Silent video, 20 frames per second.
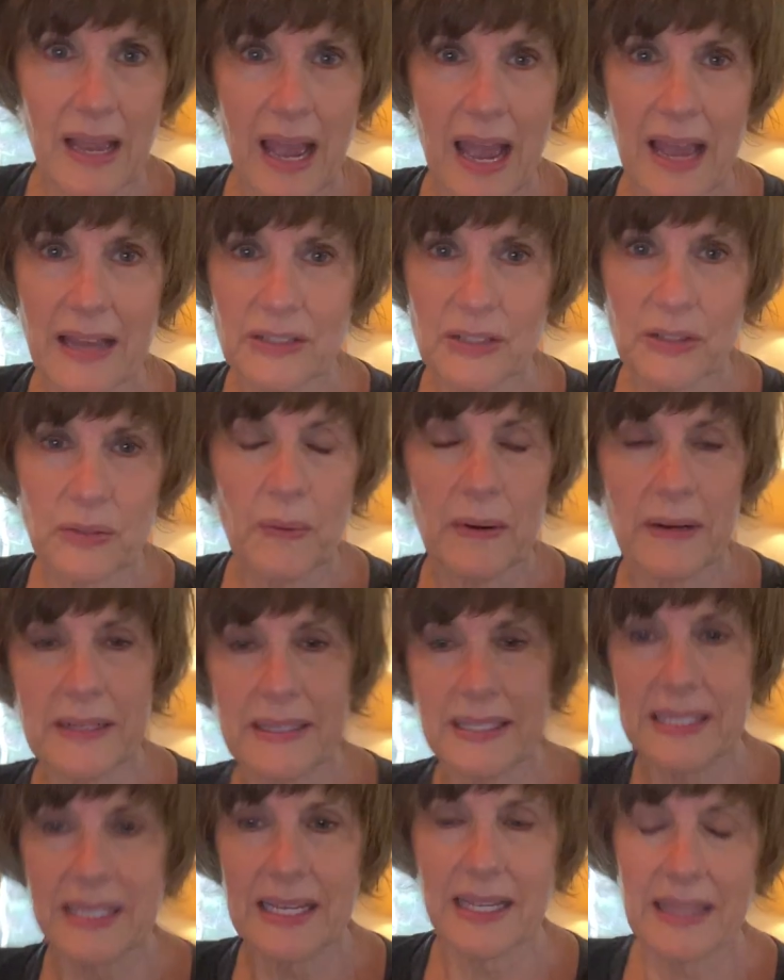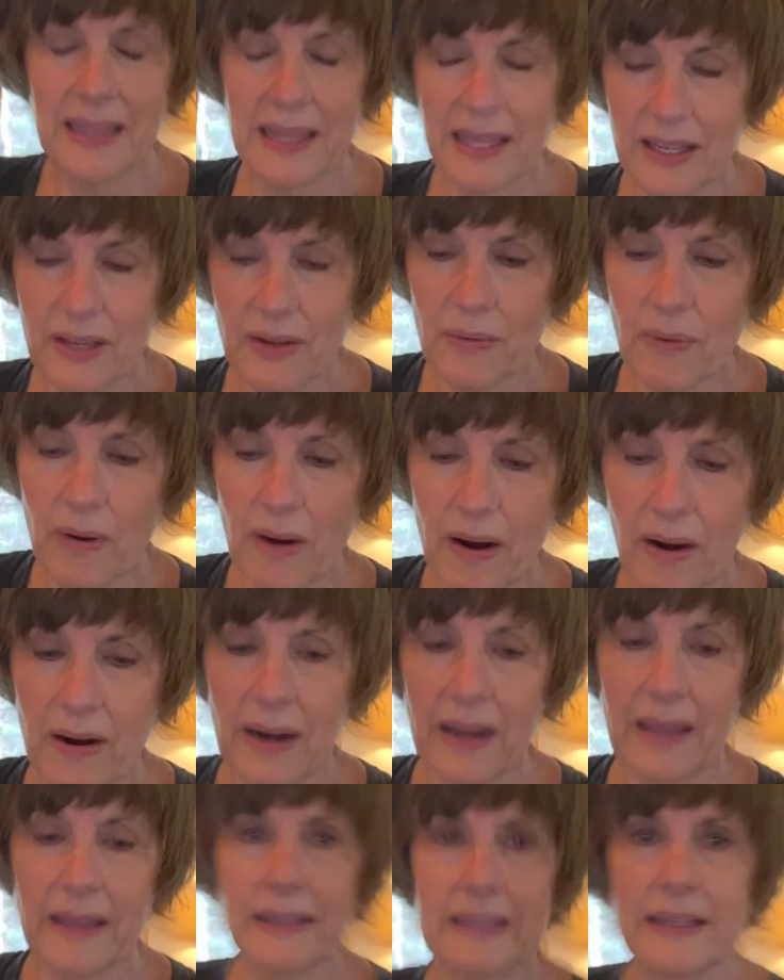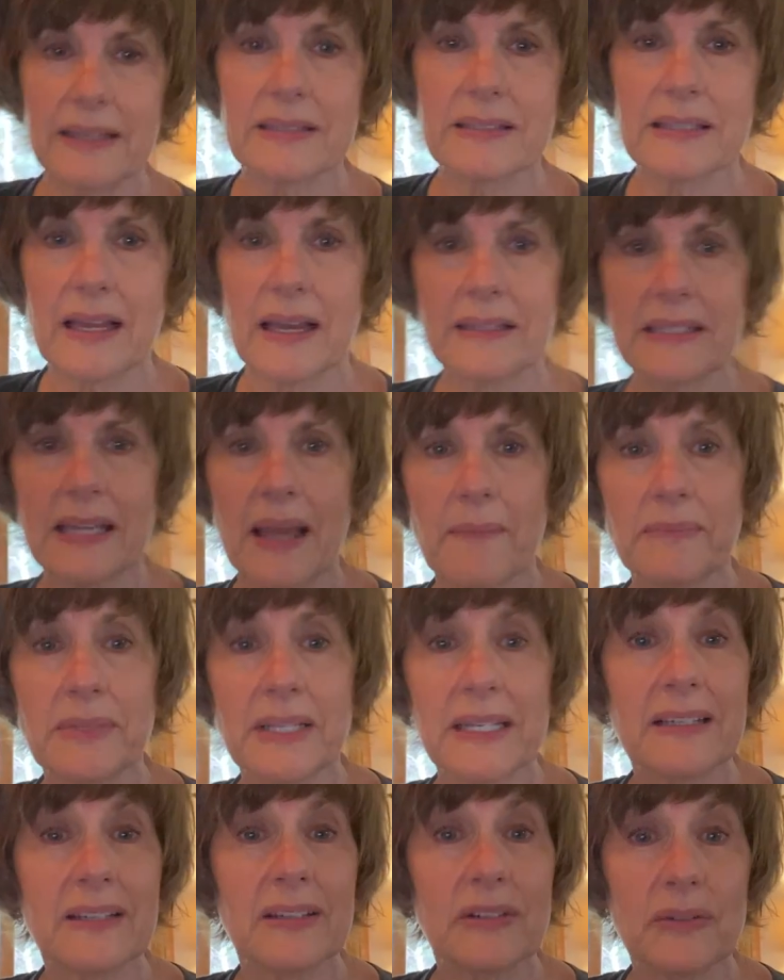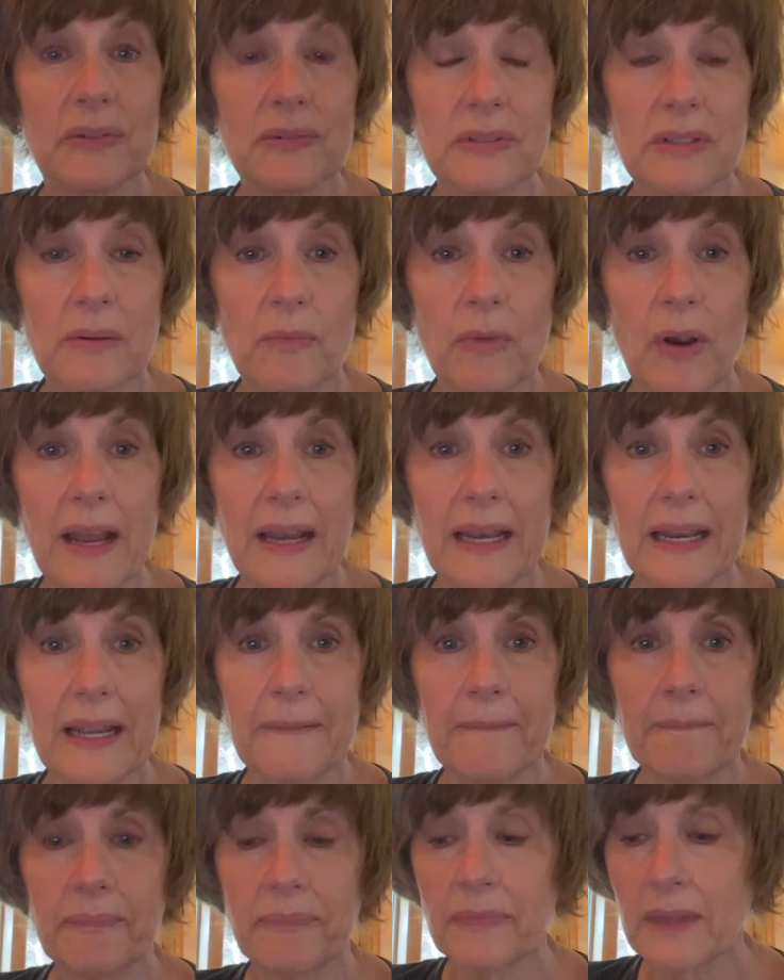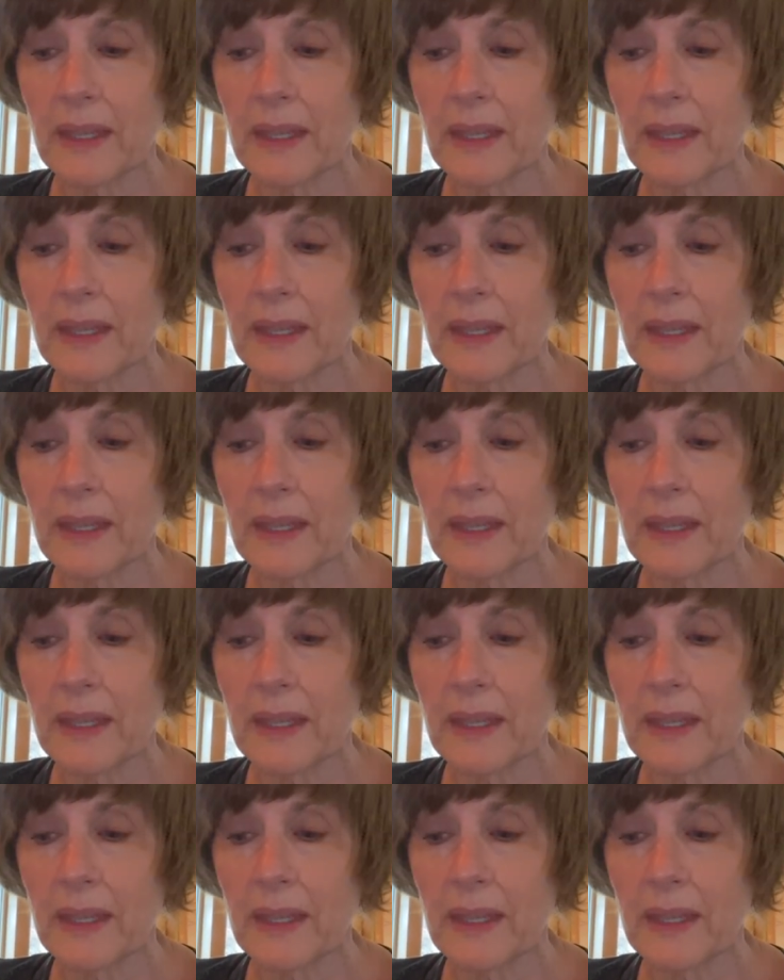I just want to see that you are at least attempting to do some writing.